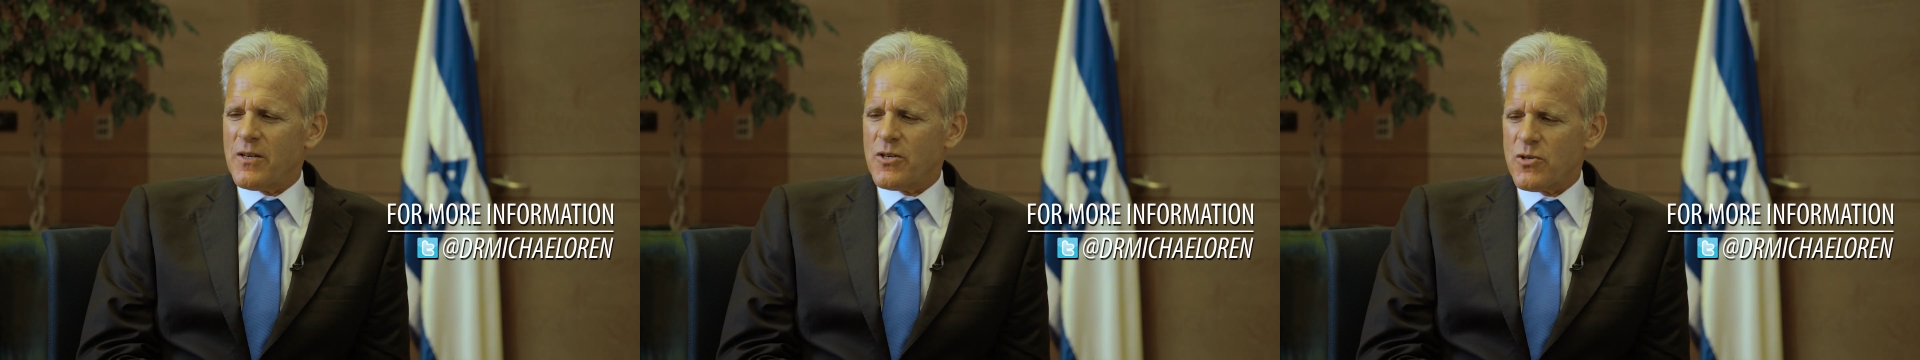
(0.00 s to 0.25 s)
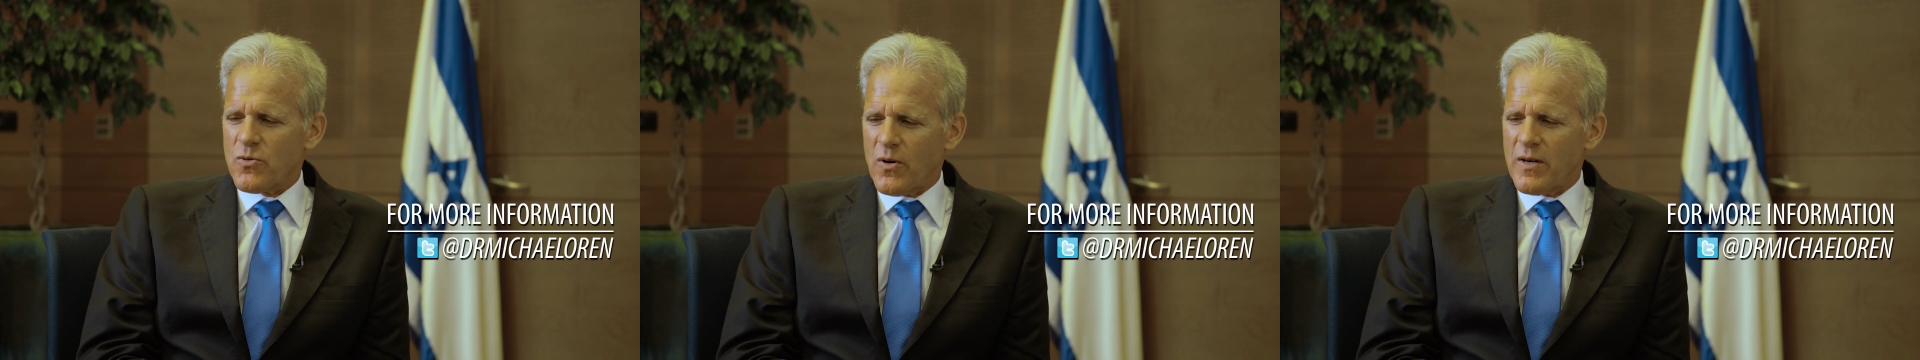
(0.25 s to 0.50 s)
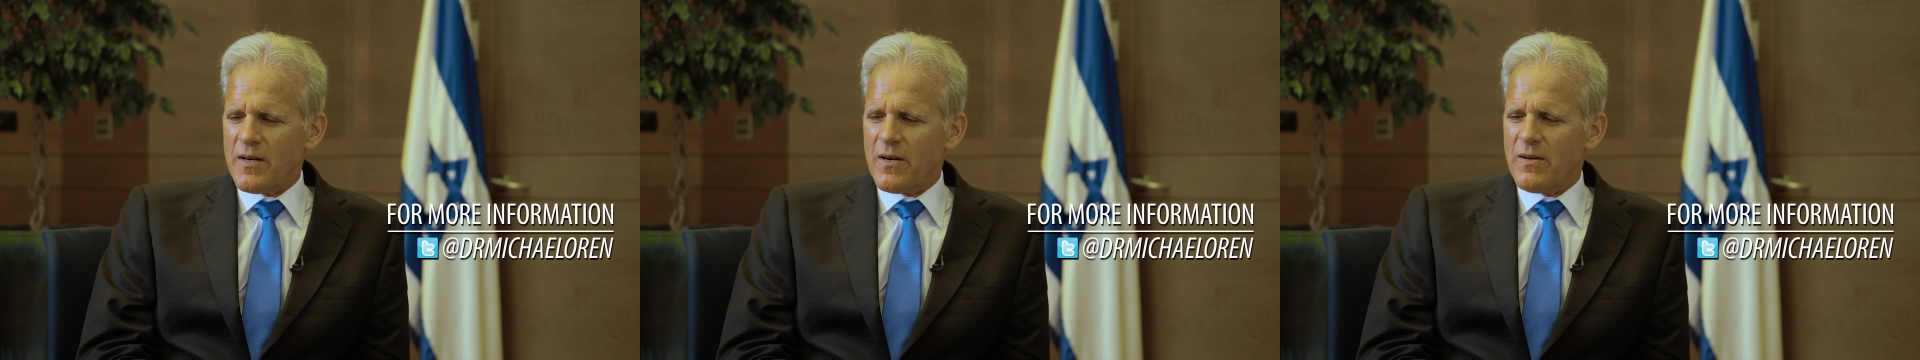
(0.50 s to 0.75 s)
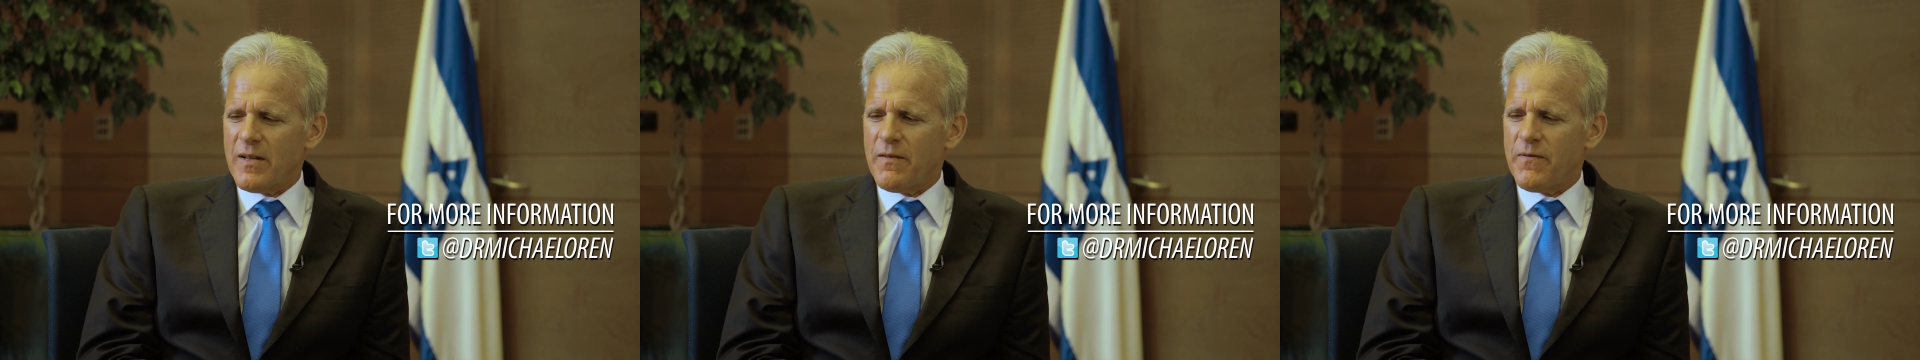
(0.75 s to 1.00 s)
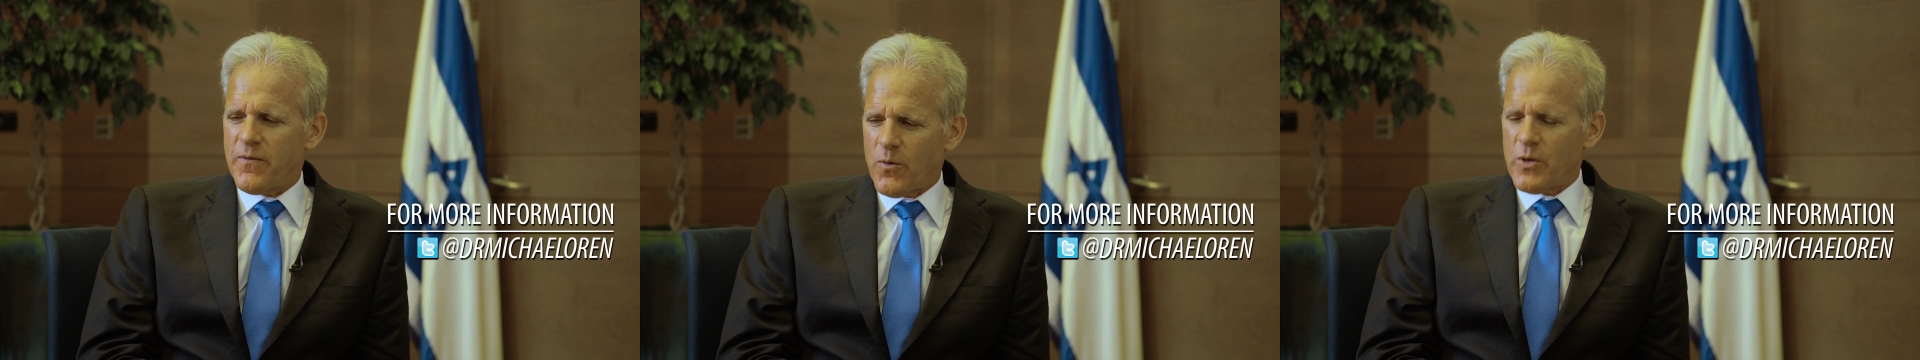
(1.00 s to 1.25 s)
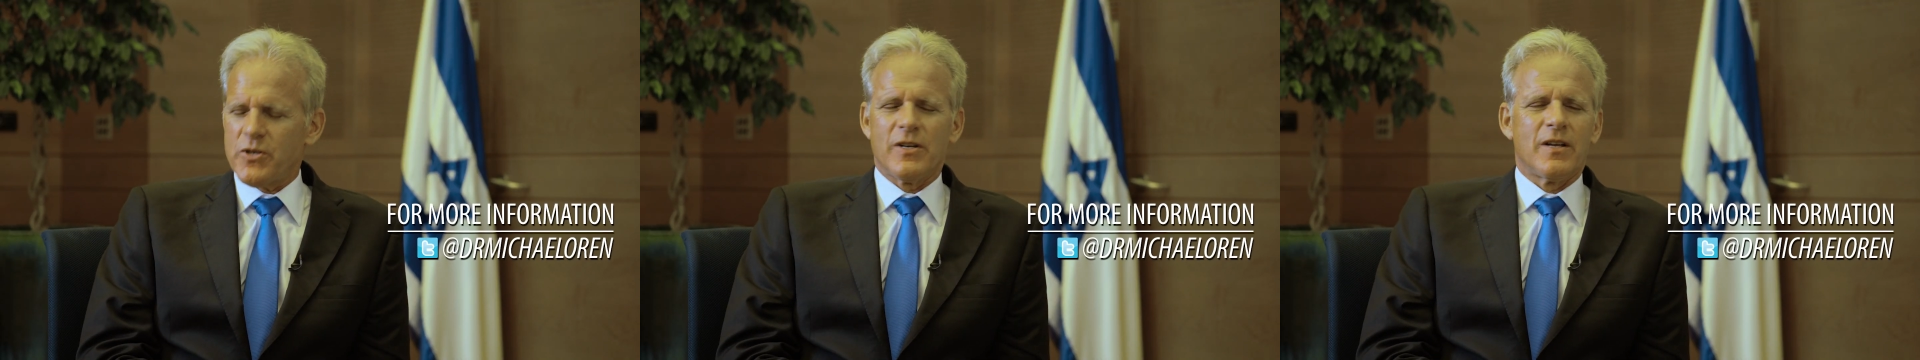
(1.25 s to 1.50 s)
extraordinarily
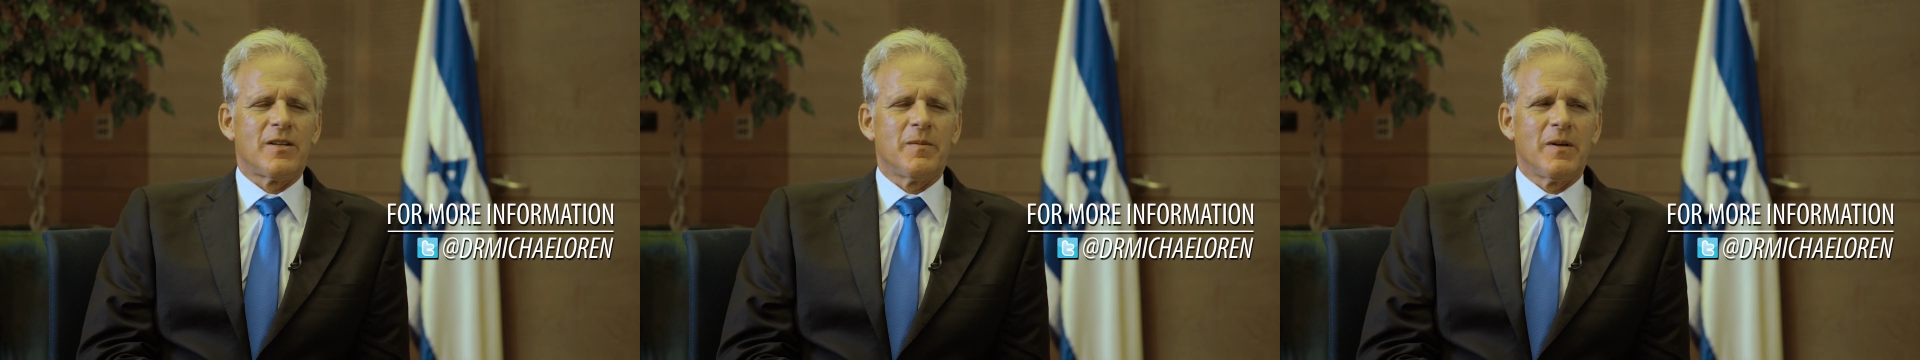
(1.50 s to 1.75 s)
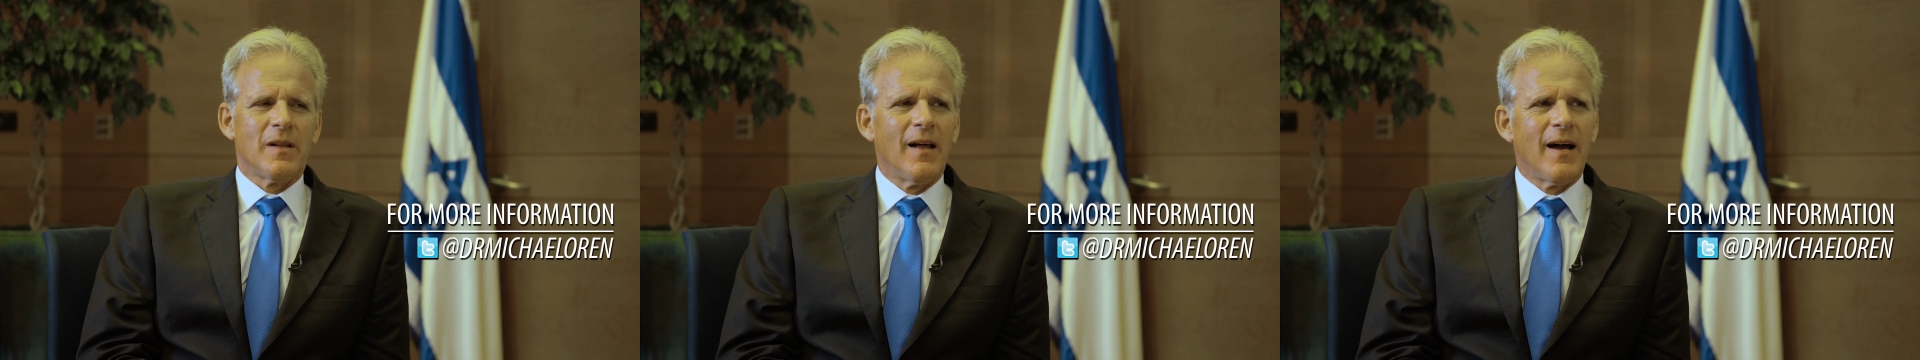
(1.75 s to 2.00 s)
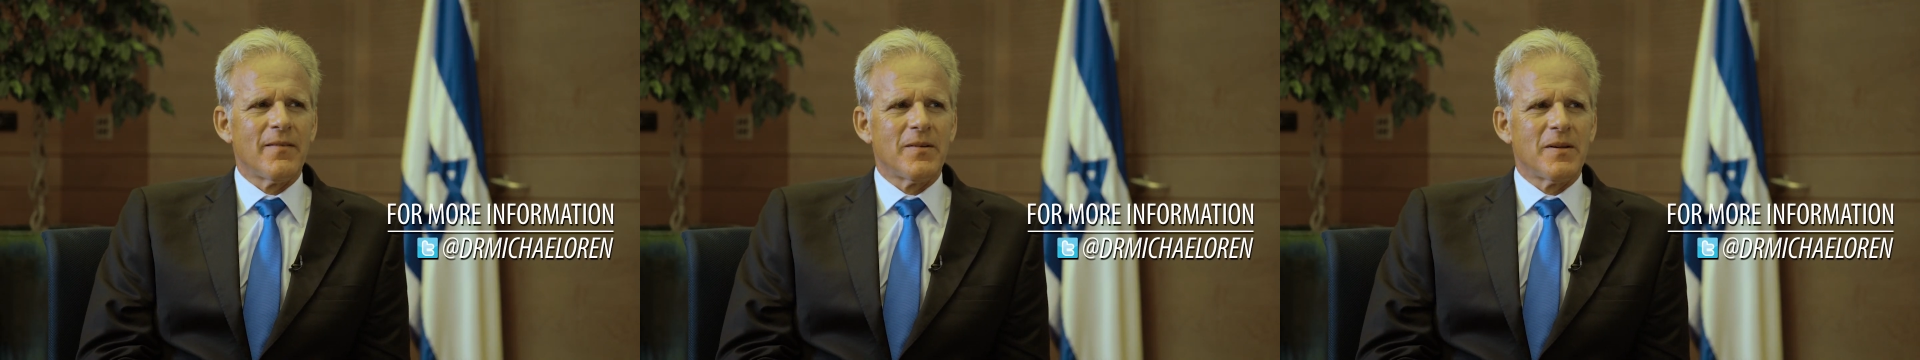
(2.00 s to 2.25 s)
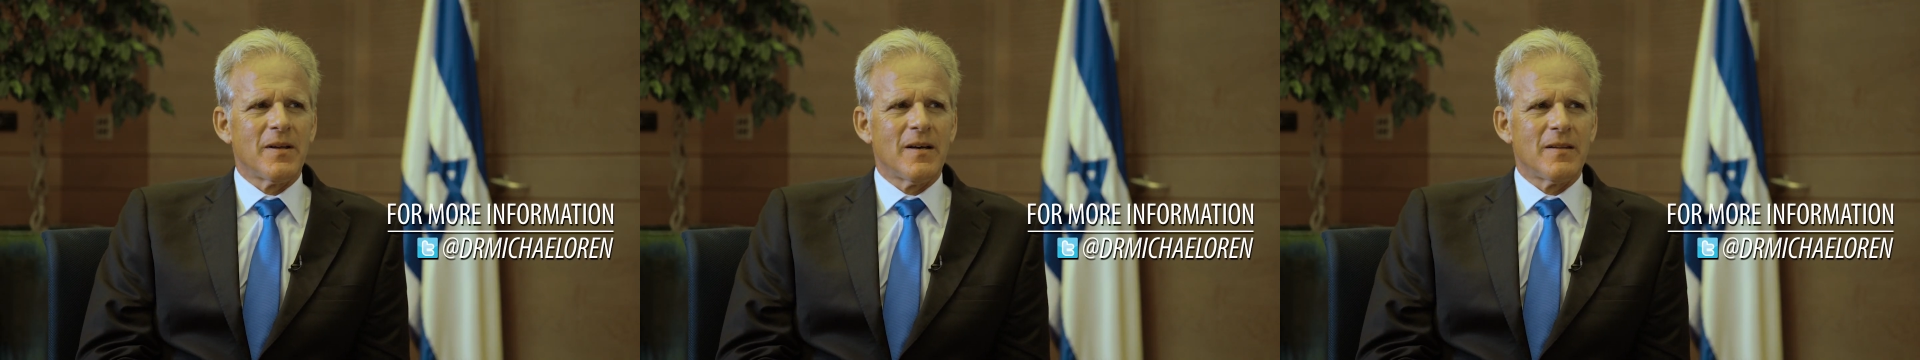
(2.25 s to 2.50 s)
fortunate to be alive